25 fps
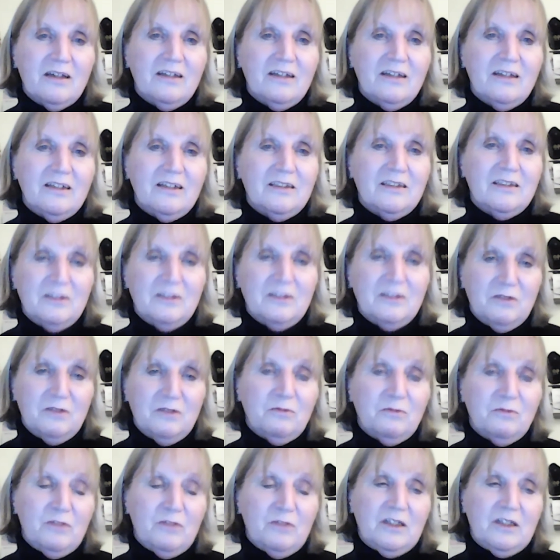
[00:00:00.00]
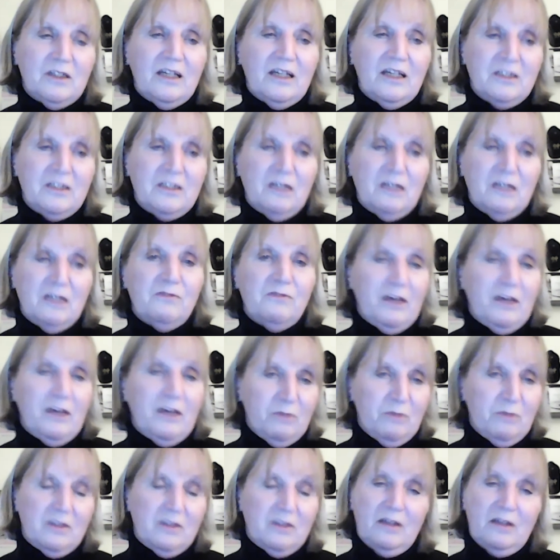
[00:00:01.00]
Mm-hmm. And we could identify
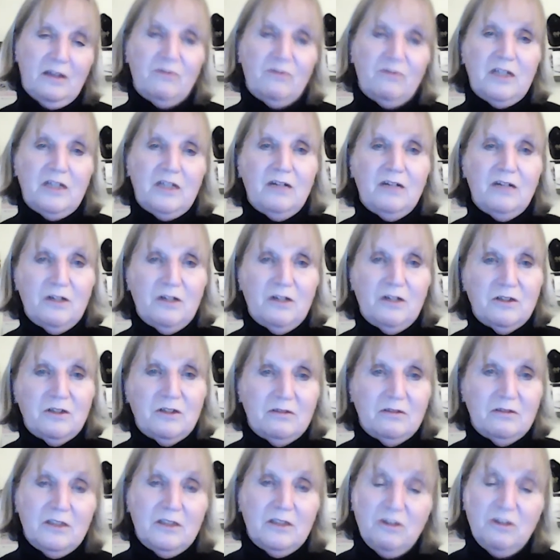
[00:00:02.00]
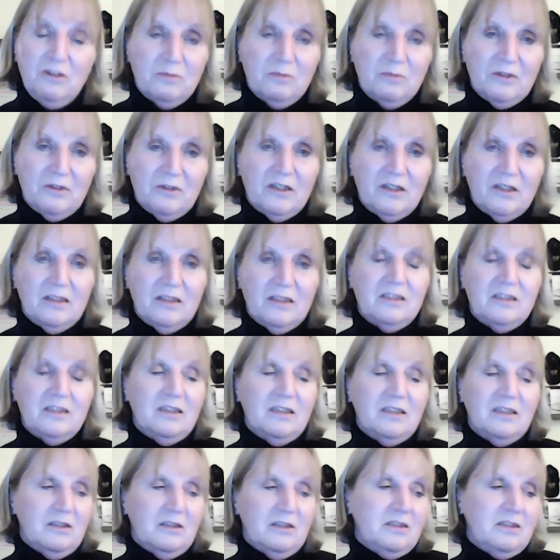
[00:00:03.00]
with every character in your book.
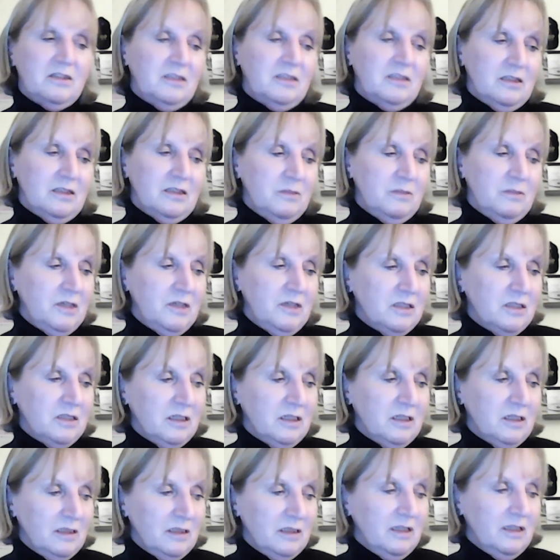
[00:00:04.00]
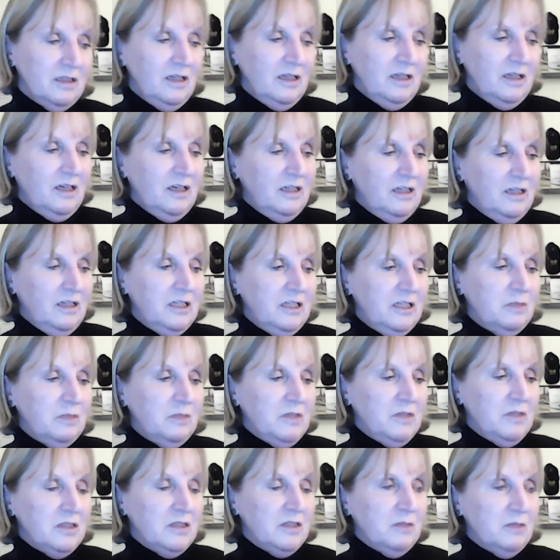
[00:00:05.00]
It's an amazing
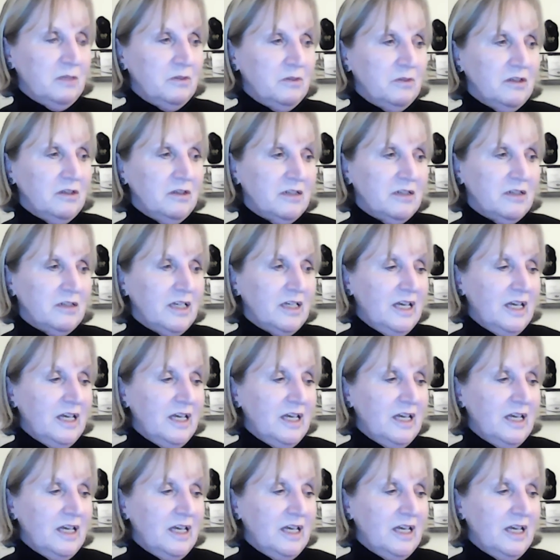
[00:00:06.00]
work.